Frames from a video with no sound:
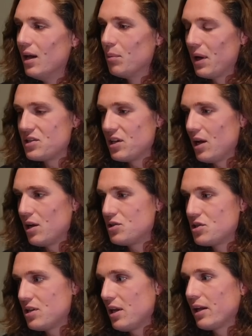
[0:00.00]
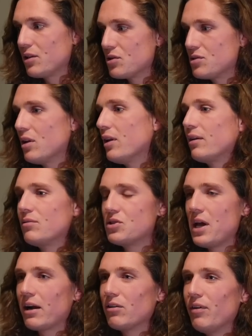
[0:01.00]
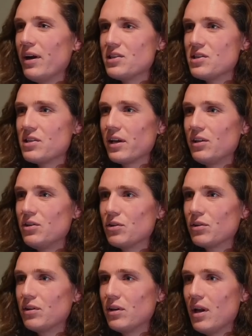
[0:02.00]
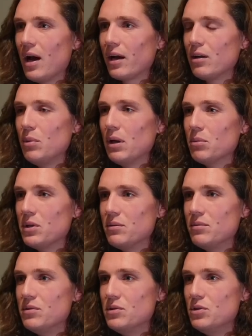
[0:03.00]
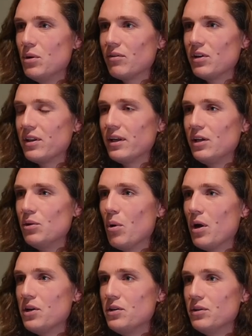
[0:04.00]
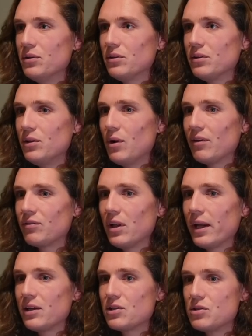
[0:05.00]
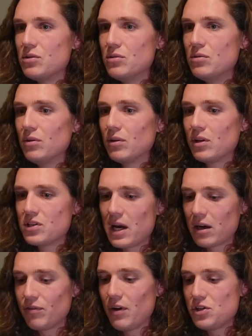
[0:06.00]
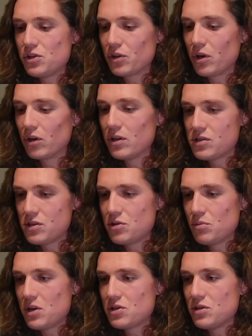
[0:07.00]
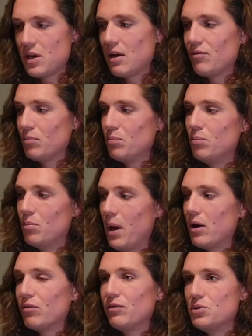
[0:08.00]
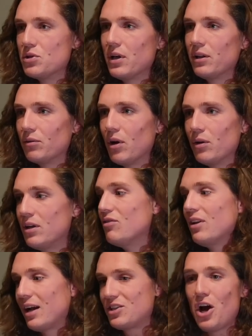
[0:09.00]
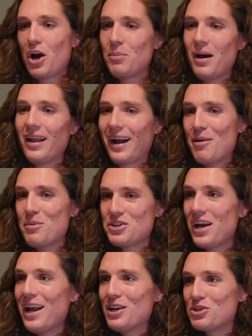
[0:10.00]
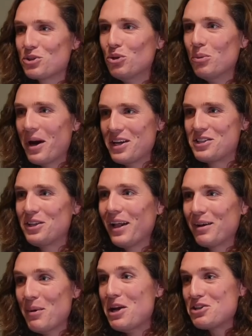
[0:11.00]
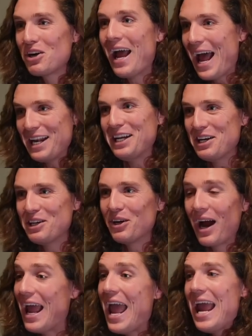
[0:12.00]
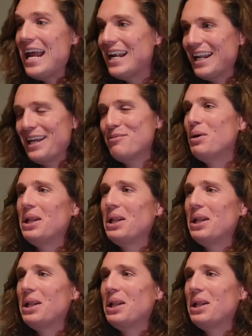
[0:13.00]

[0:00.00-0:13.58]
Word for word: But I'd say, I'd just say like there's like sacrifices, like you're not going to be able to do everything you want to do. You have to like sacrifice your current situation to have a better future down the road. And even like talk about like how much I hated school, but I still like made sure I had to get good. I hated it,